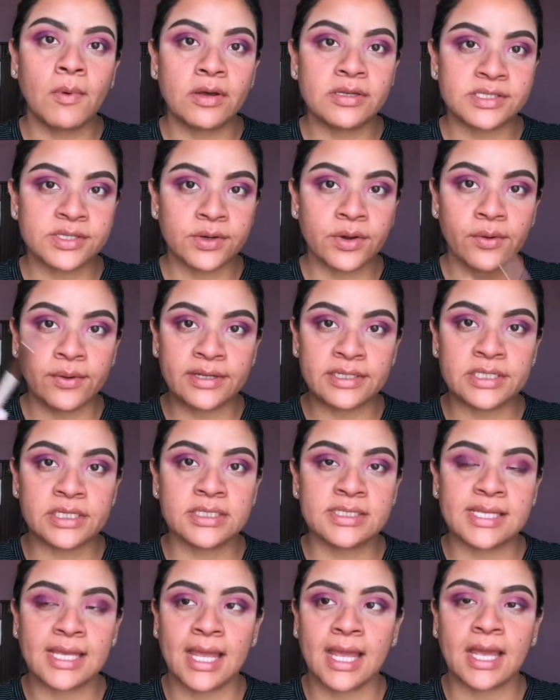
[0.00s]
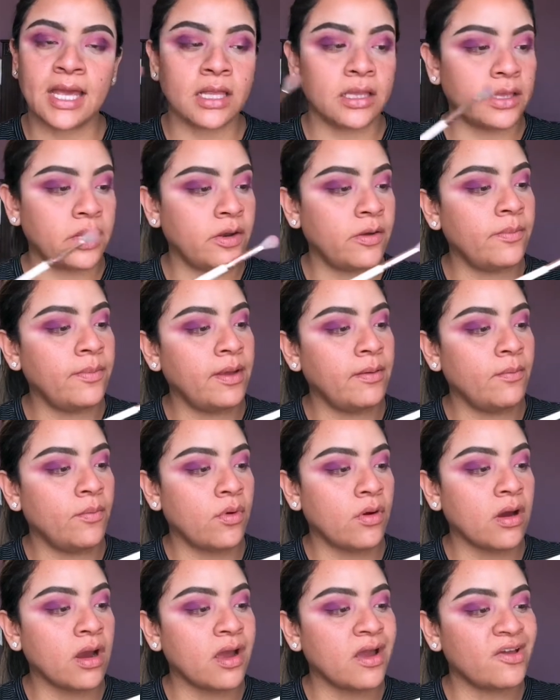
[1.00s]
also going to take a little bit
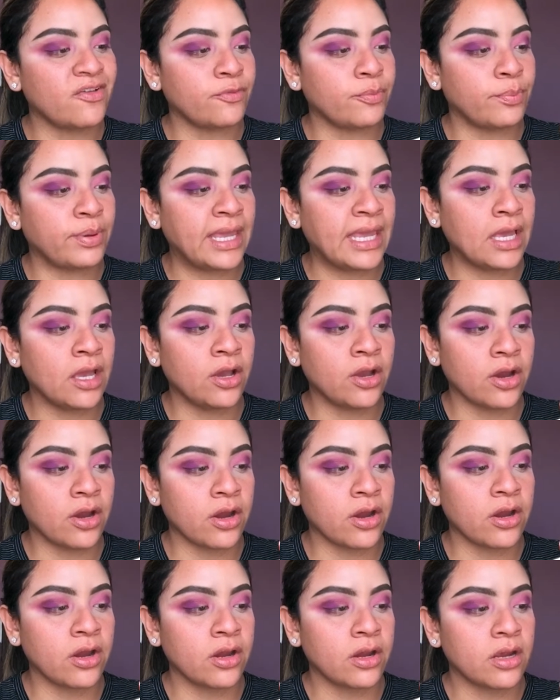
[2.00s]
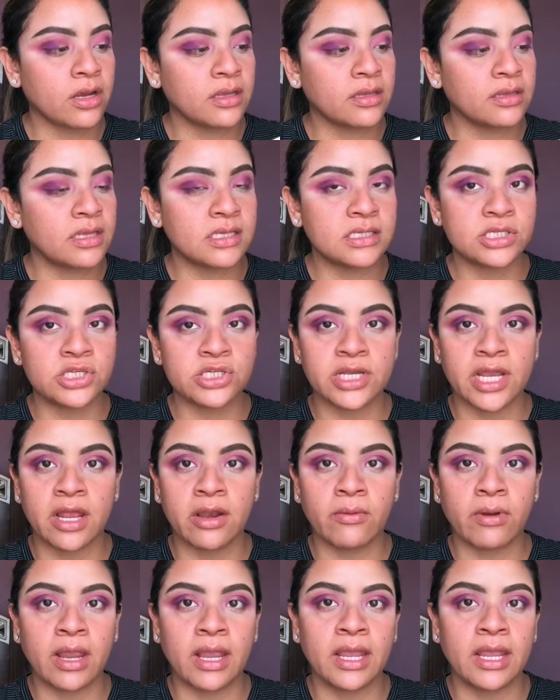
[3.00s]
more of pinker, this shade
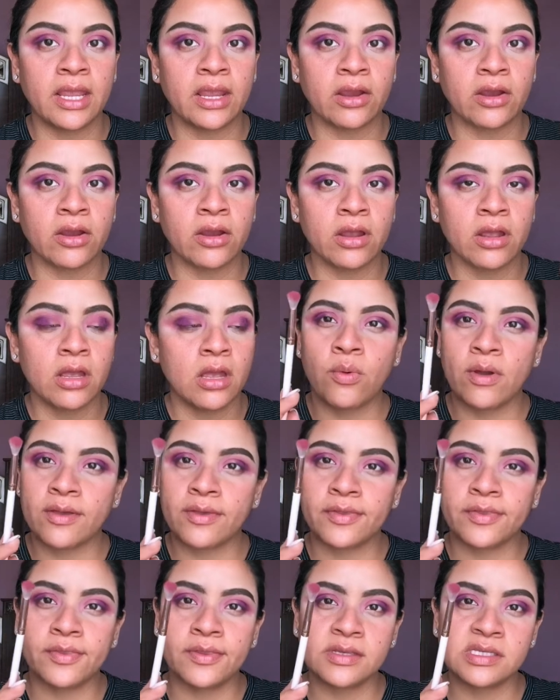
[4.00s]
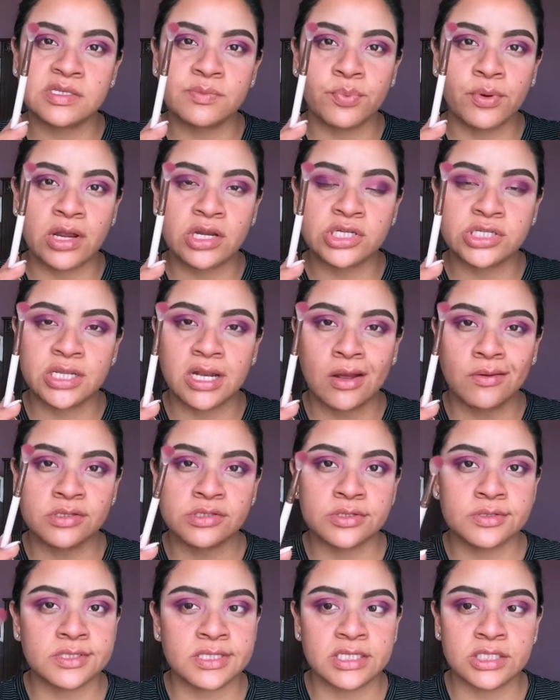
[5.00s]
right here, with this brush that I was
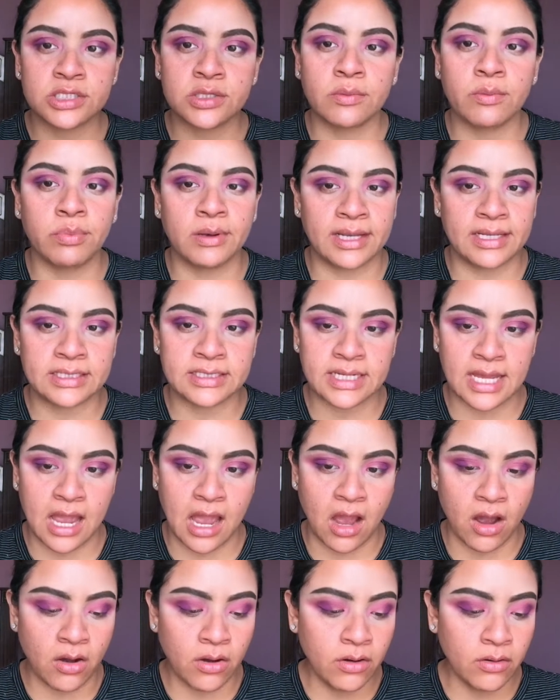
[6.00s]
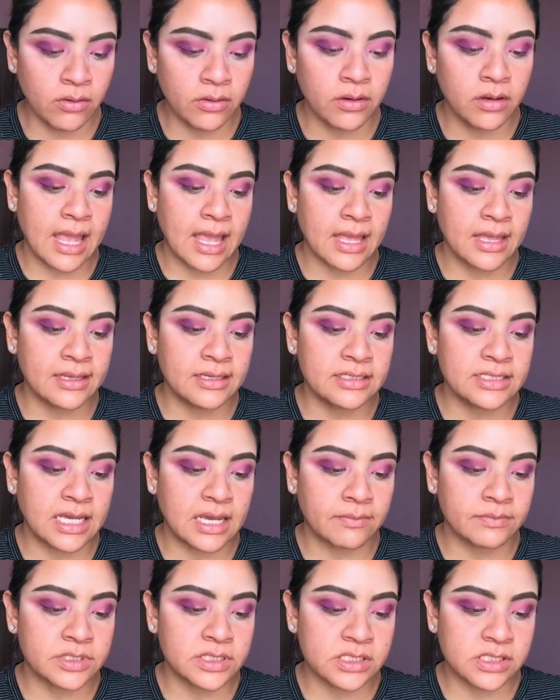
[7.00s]
using to blend out, and
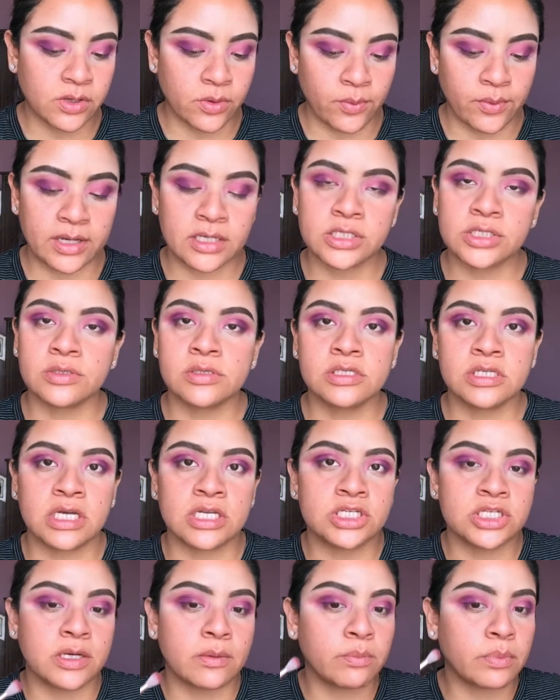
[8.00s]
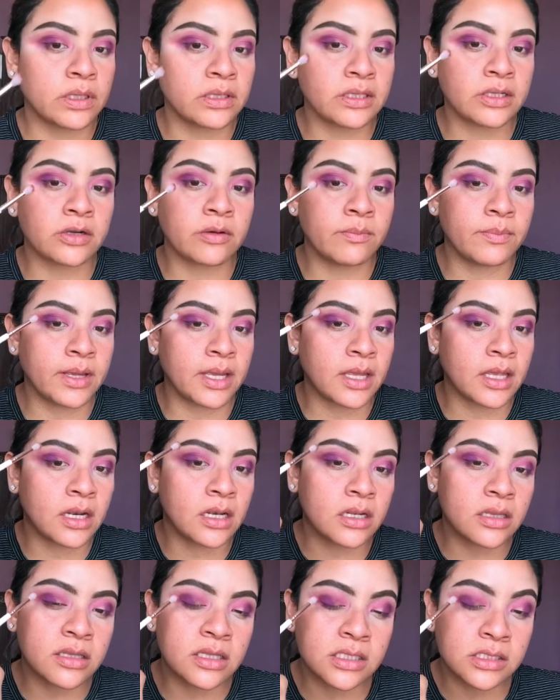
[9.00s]
I'm just going to touch up a little bit
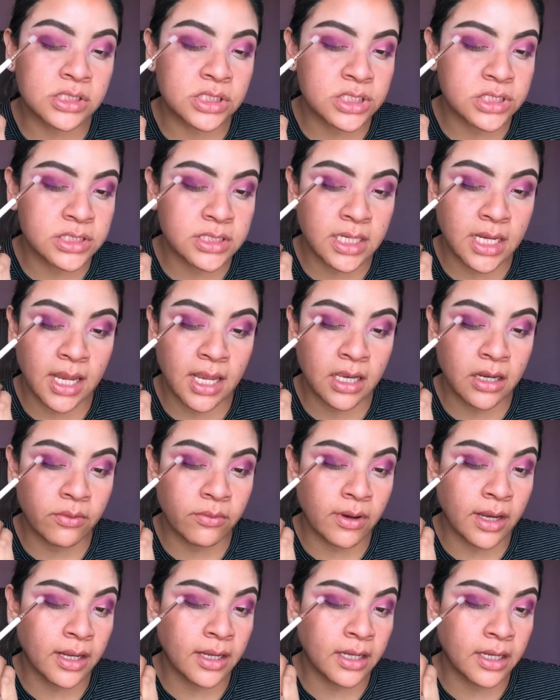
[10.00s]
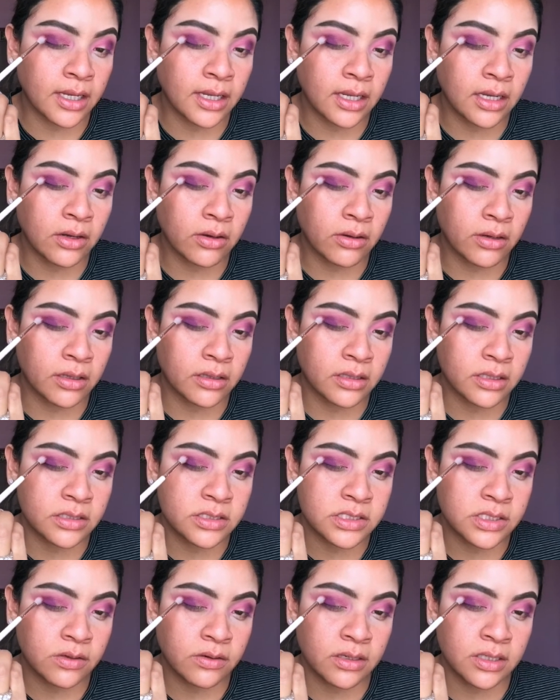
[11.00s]
this shade right here in
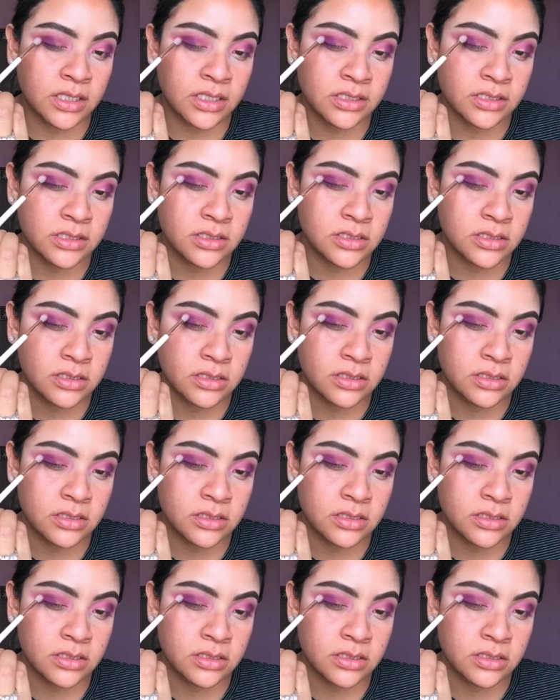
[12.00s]
this crease.